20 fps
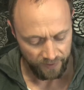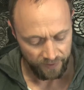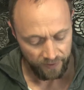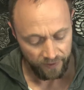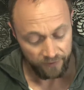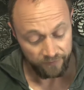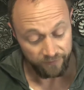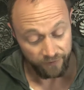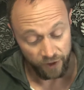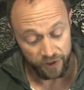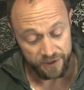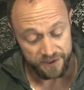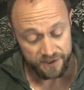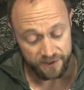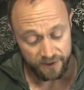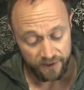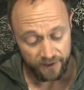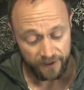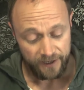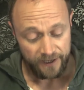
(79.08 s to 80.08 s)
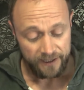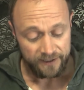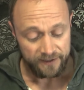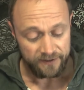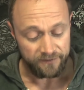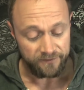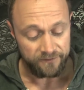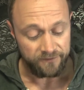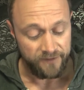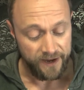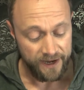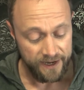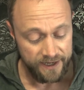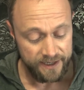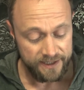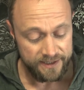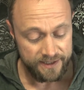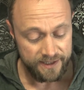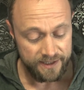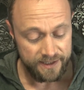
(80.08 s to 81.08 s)
First, the
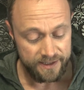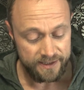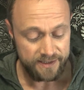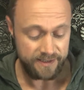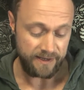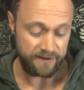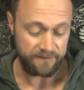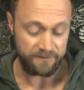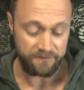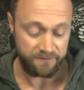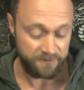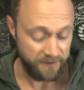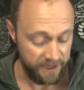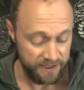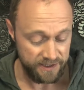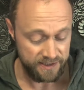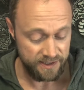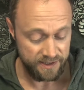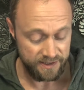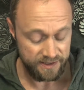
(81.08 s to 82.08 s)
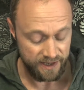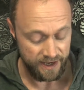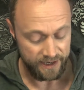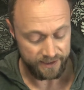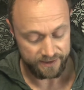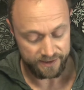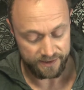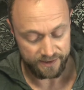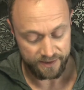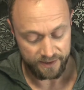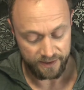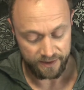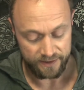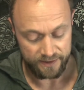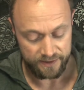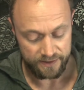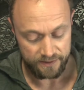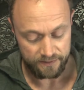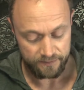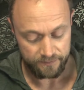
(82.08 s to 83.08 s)
vases and faces
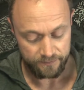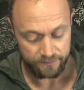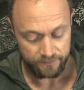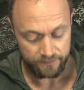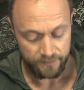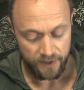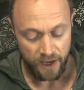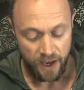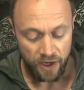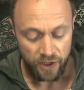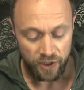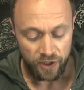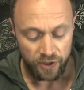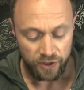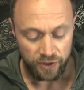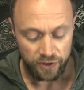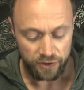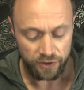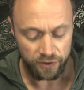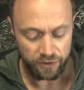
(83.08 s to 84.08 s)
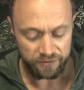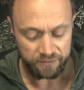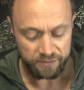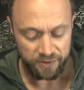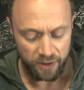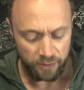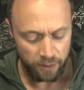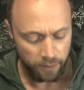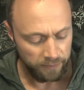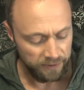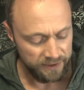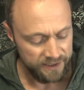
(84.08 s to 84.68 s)
exercise. You've probably